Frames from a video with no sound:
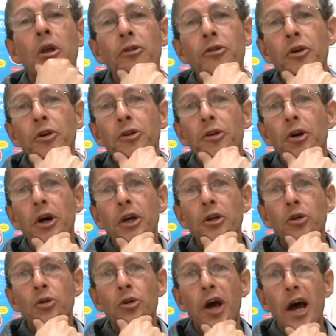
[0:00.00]
that I
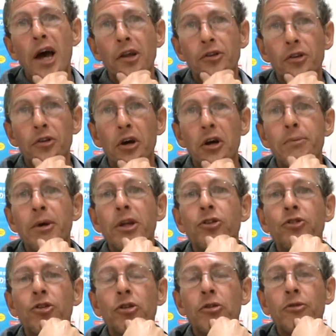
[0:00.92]
could add the
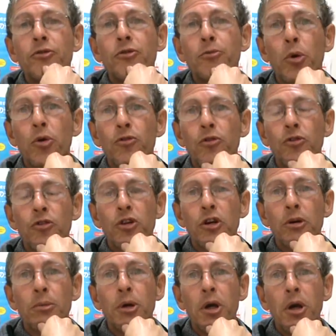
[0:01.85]
dimension of
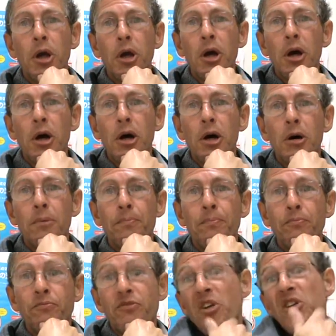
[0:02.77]
sponsorship um,
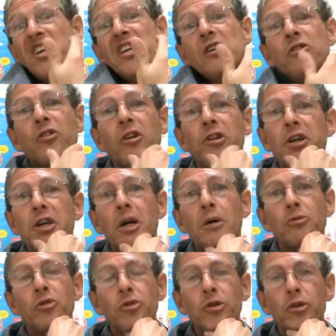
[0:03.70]
very easily.
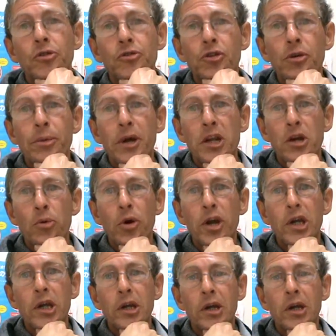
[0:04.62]
I'm doing the trip anyway.